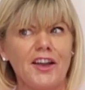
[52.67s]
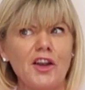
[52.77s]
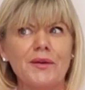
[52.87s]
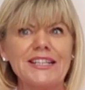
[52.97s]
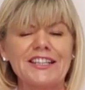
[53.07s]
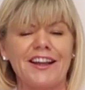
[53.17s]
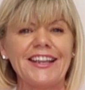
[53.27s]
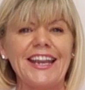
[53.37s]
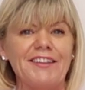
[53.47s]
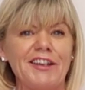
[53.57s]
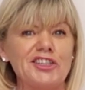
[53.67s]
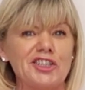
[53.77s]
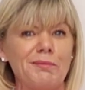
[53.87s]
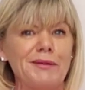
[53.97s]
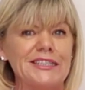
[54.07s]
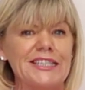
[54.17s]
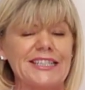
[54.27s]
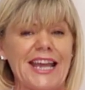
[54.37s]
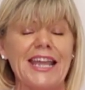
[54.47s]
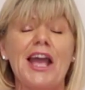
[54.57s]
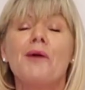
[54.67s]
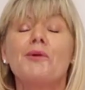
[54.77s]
I know what it's like here in Dublin today,